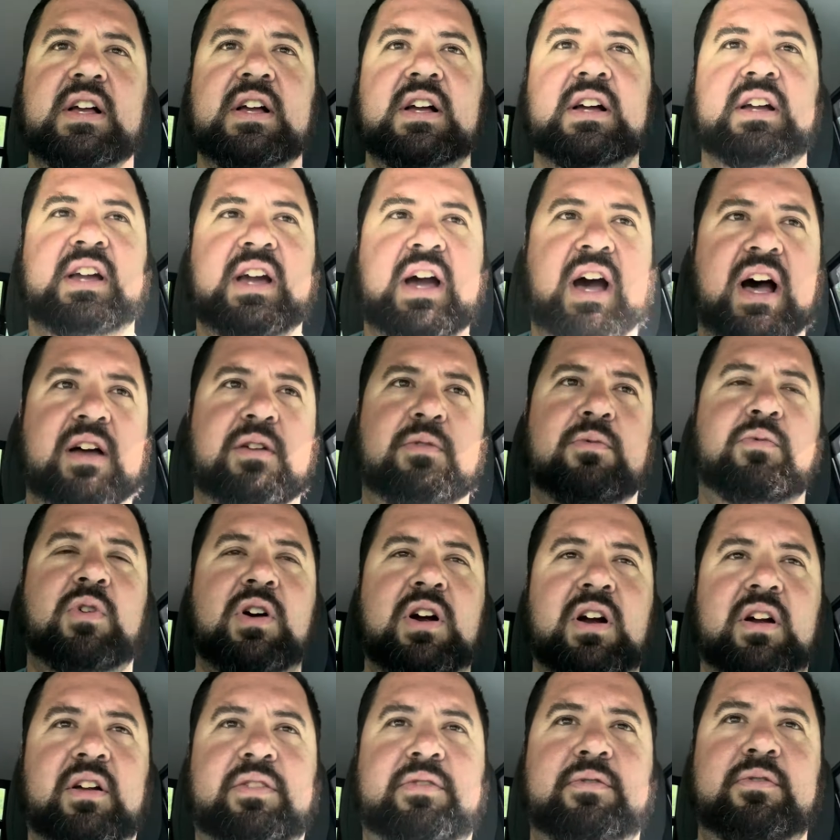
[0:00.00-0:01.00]
cut and
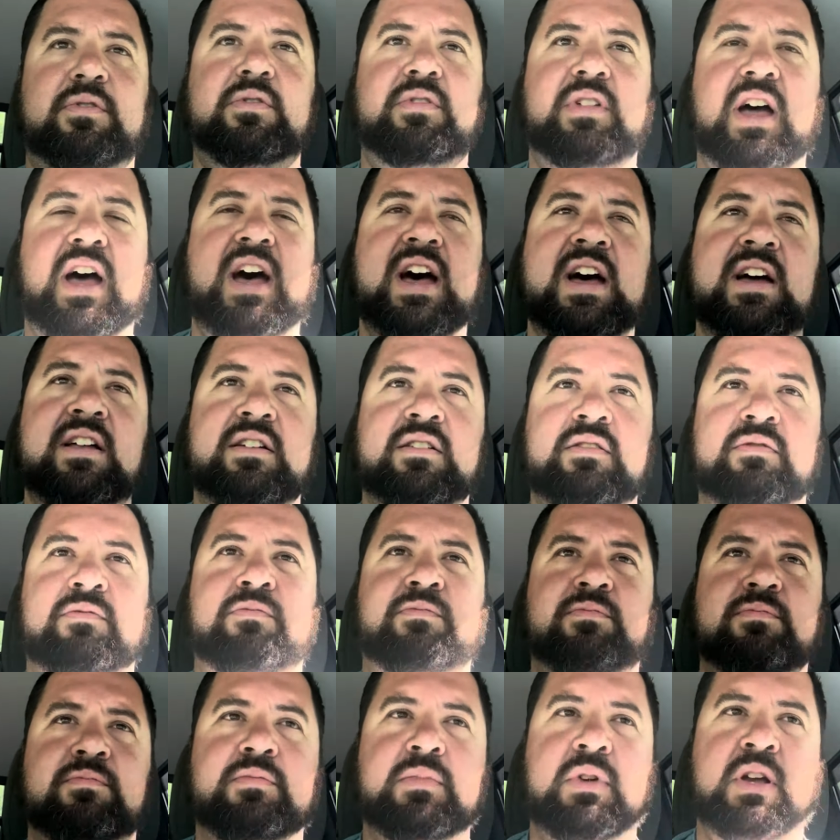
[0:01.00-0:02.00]
work through that,
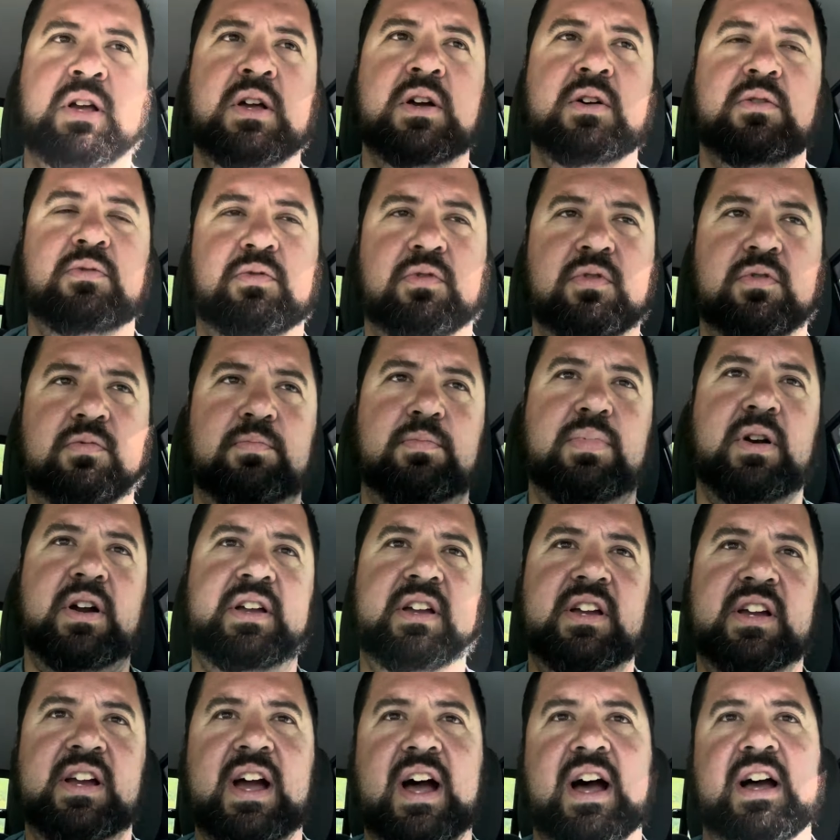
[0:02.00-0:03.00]
and we'll bring
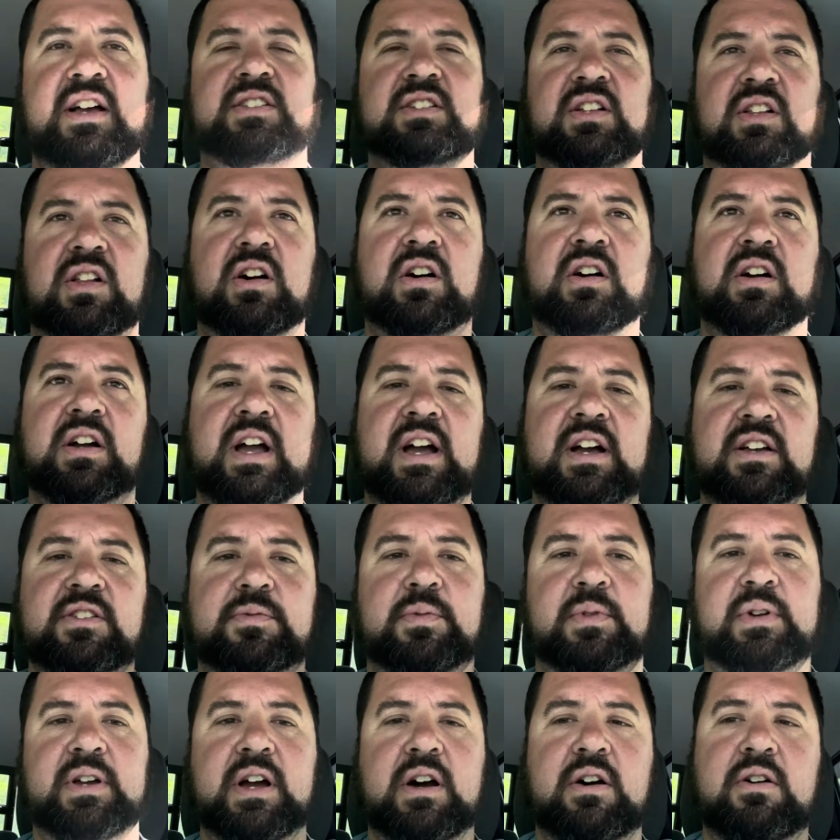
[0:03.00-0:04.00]
you guys along as
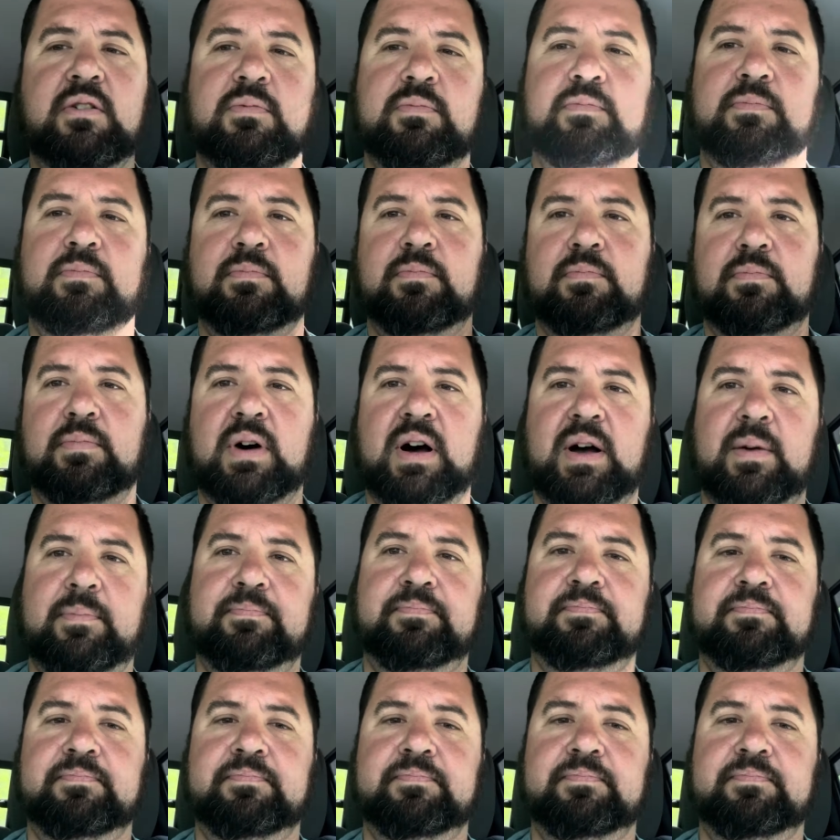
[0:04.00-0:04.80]
we go. But